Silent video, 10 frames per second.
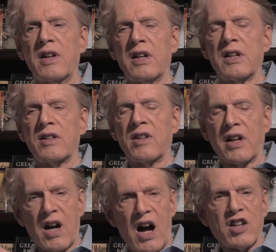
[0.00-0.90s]
in the
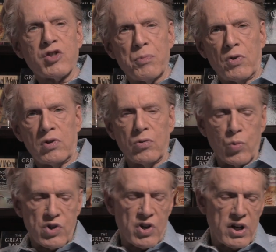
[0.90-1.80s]
gospel,
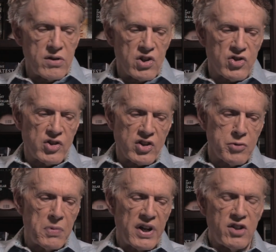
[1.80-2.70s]
which I just
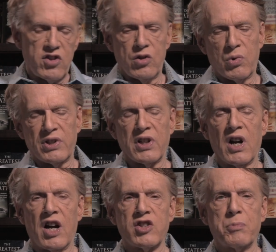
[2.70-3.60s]
explained to you what the
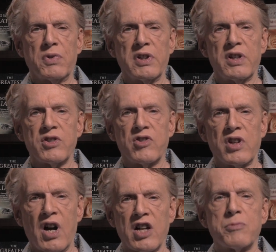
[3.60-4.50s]
gospel is, the
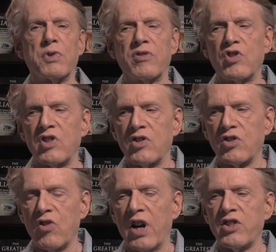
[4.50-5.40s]
gospel of Jesus
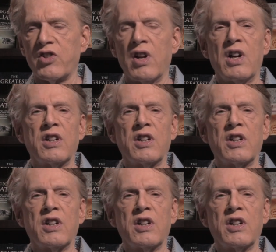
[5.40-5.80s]
Christ,